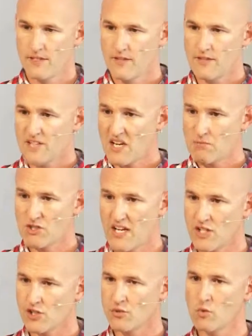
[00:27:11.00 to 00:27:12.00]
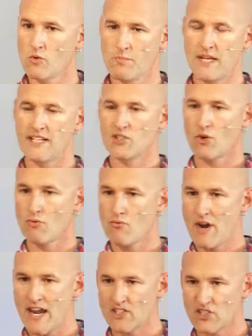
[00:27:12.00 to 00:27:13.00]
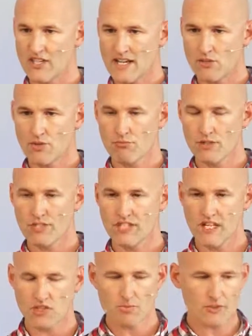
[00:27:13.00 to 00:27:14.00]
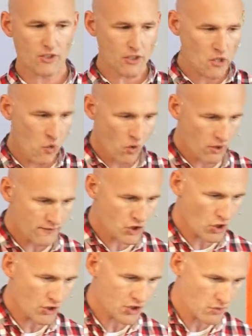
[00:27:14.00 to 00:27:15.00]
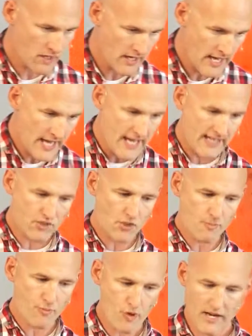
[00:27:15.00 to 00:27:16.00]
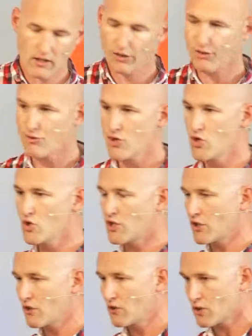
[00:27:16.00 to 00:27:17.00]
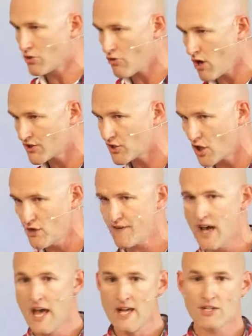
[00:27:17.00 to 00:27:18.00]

The temptation will be to rest and to resist, but the call of Joshua is to break through, to cross over,